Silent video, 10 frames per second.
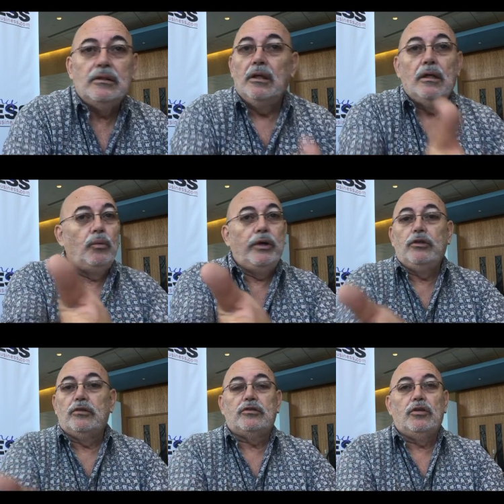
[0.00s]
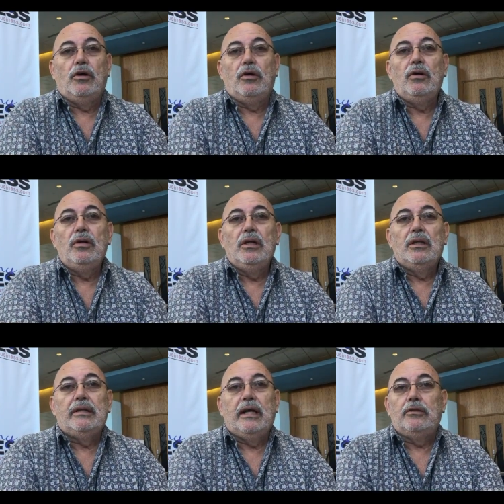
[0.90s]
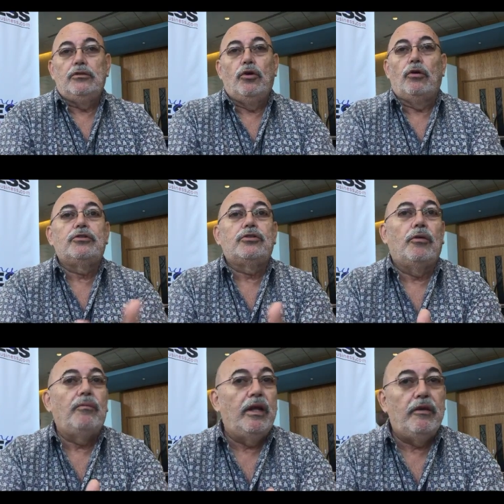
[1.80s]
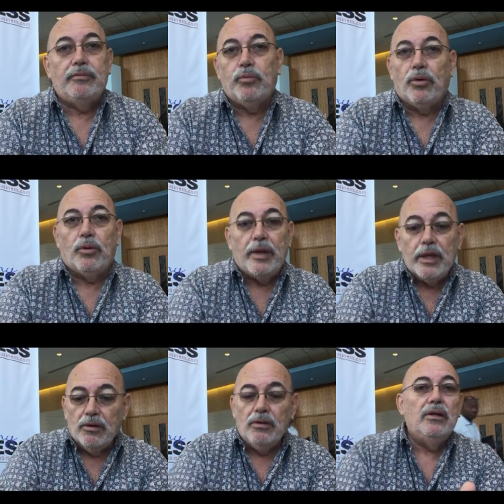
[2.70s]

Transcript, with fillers: Mm-hmm. We just saw that Nordstrom left Puerto Rico,